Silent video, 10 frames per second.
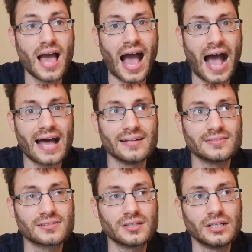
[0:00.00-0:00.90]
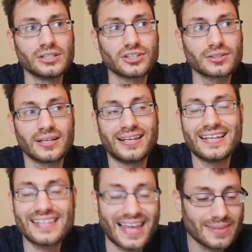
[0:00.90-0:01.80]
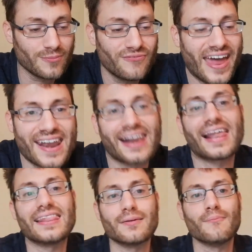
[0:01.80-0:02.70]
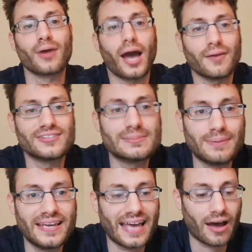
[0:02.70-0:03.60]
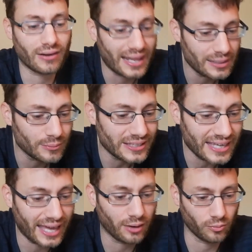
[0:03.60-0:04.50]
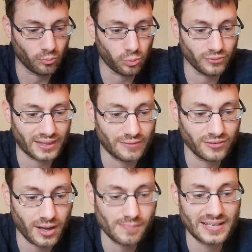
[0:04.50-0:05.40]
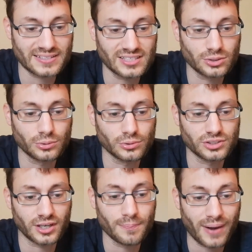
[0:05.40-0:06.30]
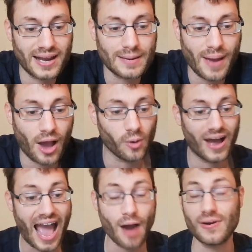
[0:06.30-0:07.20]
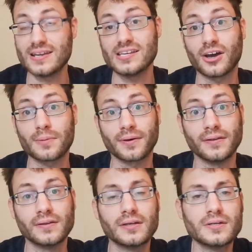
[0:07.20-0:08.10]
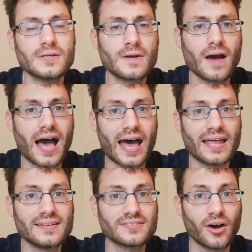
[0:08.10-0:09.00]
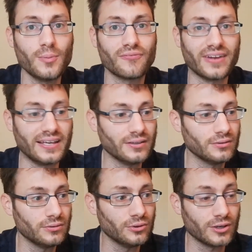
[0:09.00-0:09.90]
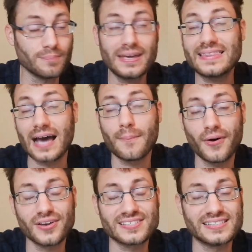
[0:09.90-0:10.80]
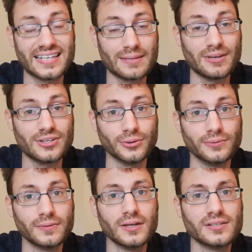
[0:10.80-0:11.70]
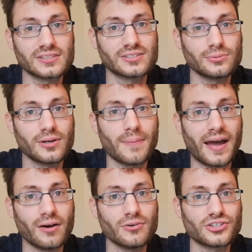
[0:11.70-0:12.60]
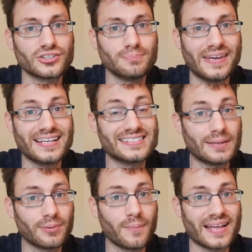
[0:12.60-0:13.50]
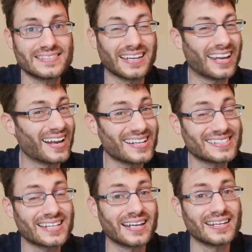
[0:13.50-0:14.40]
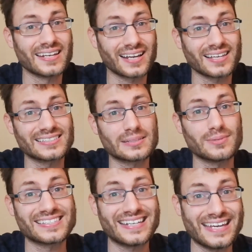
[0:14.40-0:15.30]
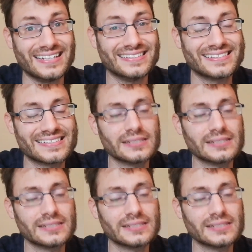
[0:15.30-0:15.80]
and just let them vent, let them kind of speak out, let them get what they've come into store to complain about out in the open, and hopefully you can meet that person in the middle. So it's all about just being diplomatic and understanding the customer's needs.